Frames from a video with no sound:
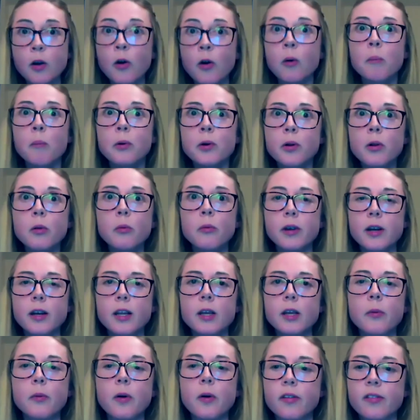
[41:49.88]
home rule
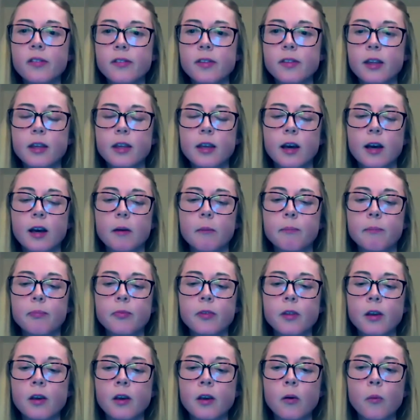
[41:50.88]
really was
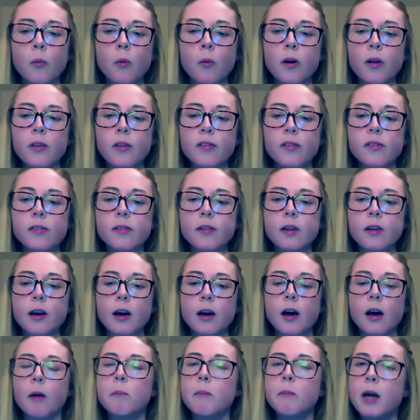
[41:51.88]

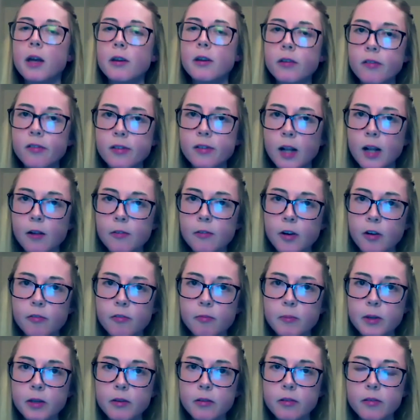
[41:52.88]
a measure of
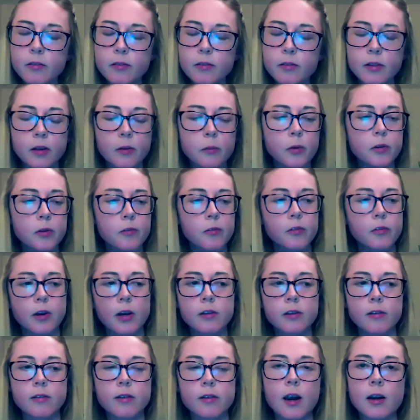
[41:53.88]
self-government that would have
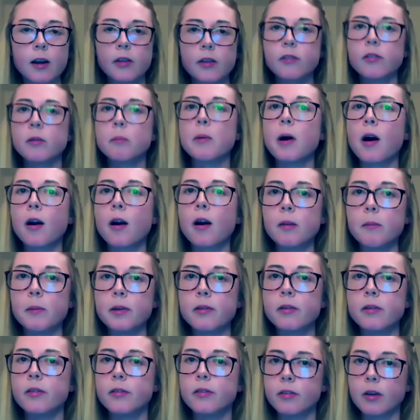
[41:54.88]
granted Ireland a
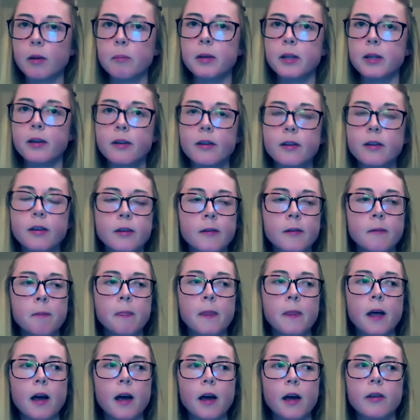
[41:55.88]
parliament in Dublin.
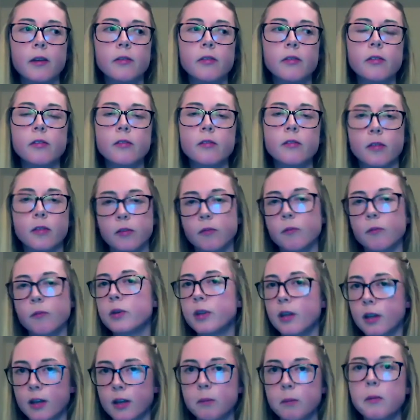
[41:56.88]
And
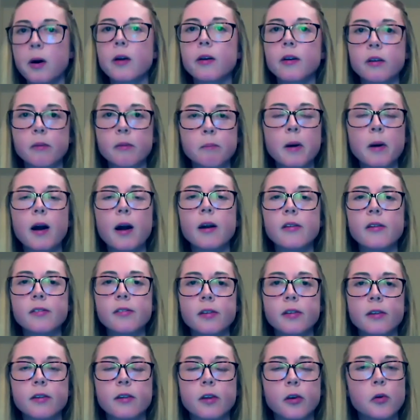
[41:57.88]
taking a modern
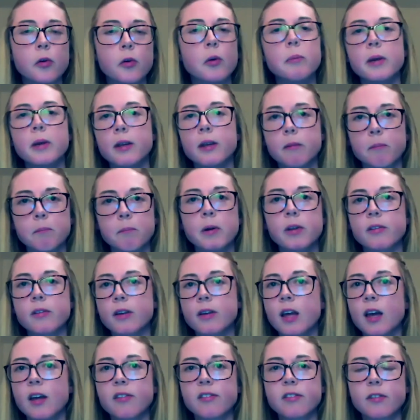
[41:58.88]
comparison, it would be
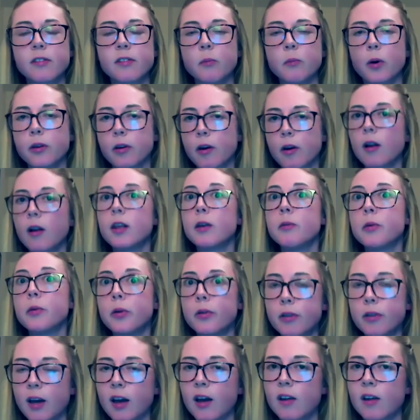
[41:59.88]
much less than what
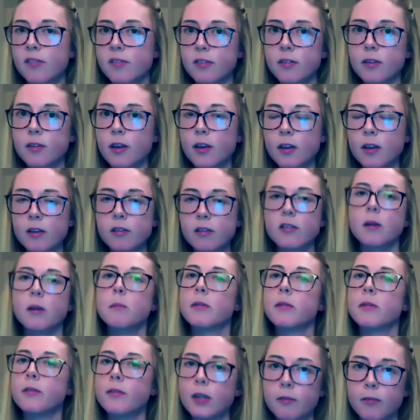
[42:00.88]
Holyrood has today in
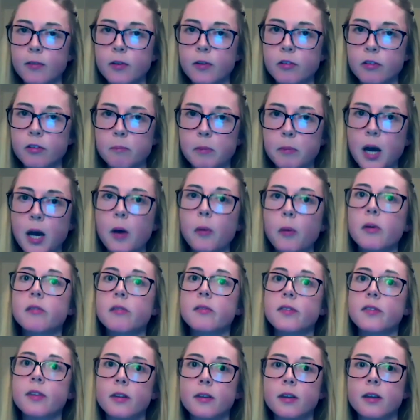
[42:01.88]
terms of devolution
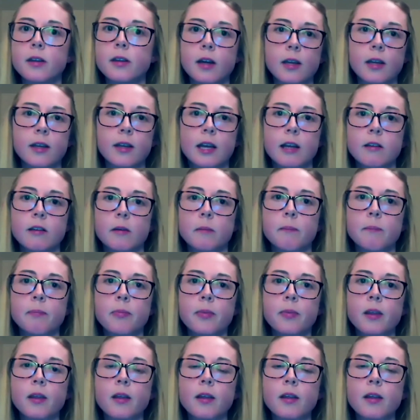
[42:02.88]
powers within the United Kingdom.